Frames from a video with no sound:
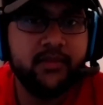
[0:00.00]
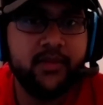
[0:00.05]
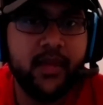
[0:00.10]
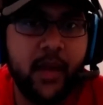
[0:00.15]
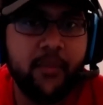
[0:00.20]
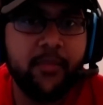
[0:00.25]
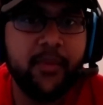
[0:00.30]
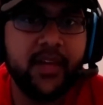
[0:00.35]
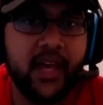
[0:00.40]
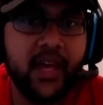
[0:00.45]

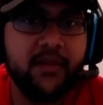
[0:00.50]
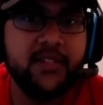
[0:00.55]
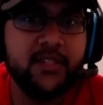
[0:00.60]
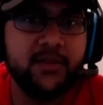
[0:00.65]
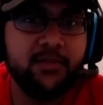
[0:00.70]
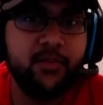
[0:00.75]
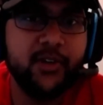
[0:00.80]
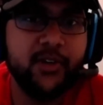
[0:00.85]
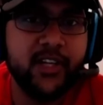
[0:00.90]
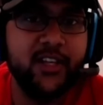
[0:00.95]
Epic Games is
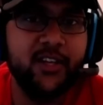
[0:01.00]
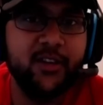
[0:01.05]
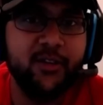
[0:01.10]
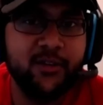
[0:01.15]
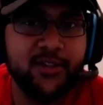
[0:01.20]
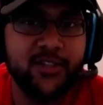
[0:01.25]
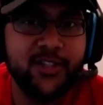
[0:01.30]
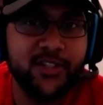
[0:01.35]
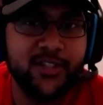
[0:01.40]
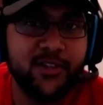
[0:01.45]
pretty
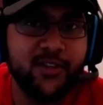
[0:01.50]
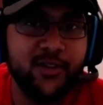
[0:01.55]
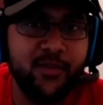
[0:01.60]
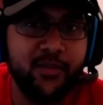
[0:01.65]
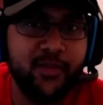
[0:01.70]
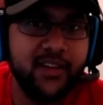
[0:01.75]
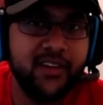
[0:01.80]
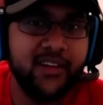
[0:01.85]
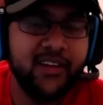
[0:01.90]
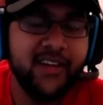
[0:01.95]
huge too,
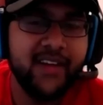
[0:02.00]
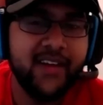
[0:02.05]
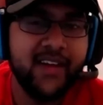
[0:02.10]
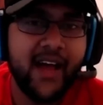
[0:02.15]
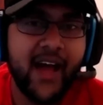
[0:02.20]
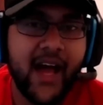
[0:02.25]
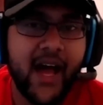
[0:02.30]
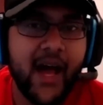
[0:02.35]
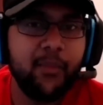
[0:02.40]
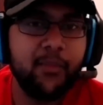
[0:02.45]
but
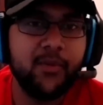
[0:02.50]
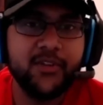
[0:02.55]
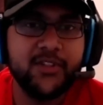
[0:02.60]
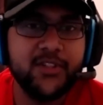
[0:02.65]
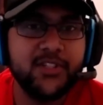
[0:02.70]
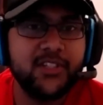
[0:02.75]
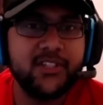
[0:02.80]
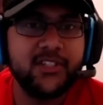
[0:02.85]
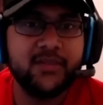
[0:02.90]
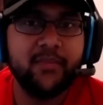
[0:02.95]
Apple is
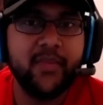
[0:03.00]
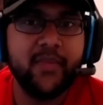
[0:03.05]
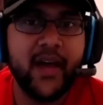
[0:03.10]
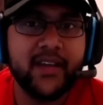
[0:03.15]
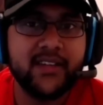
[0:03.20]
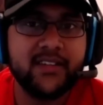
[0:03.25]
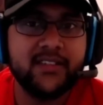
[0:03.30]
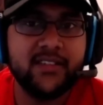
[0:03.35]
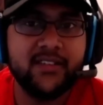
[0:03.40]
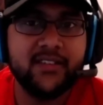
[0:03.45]
just
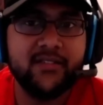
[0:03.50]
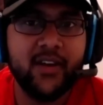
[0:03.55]
massive.